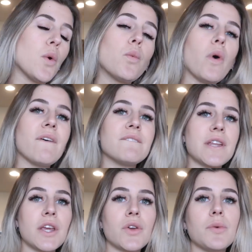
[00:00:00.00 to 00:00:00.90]
what
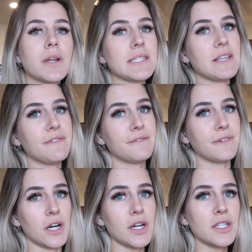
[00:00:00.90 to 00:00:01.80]
video you want to see
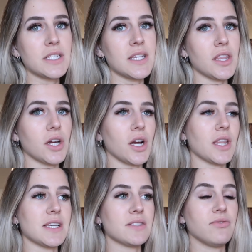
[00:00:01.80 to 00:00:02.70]
first, either
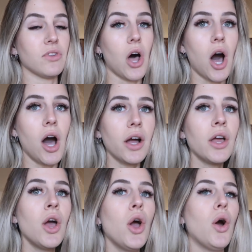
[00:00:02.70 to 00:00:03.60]
this
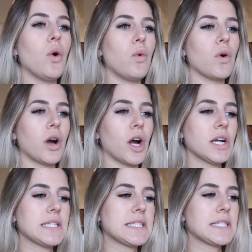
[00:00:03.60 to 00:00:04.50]
vlog
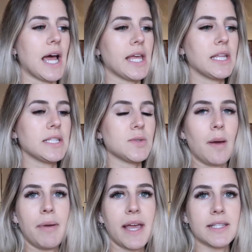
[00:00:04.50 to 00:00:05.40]
or styling
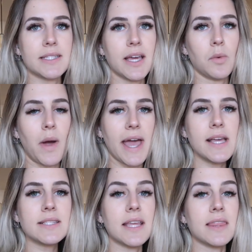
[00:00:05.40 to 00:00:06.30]
sweatpants 10
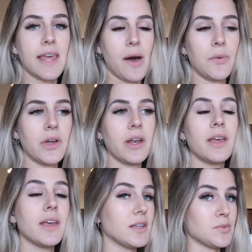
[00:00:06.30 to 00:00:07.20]
ways, and that one
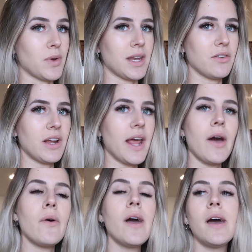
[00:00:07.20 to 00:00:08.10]
is winning right
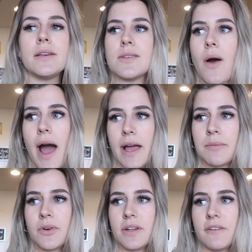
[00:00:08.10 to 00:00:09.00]
now. So
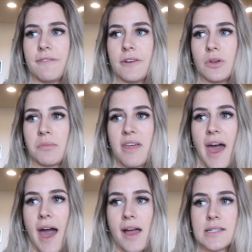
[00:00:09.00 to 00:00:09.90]
I'm going to film
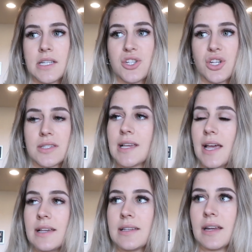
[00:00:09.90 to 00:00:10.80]
that just in
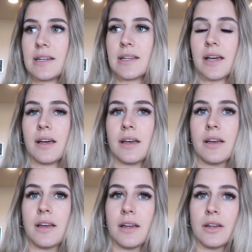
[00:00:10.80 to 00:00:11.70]
case I need to
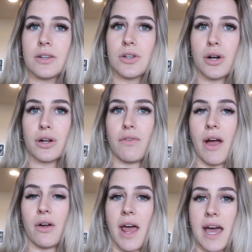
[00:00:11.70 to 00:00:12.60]
turn it
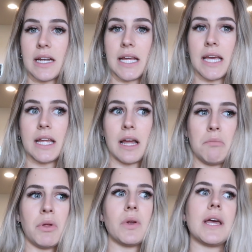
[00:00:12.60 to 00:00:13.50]
around, edit it, and
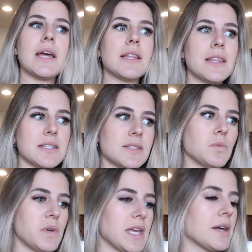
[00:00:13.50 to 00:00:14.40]
upload it this
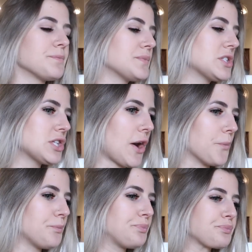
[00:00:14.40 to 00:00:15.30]
week. So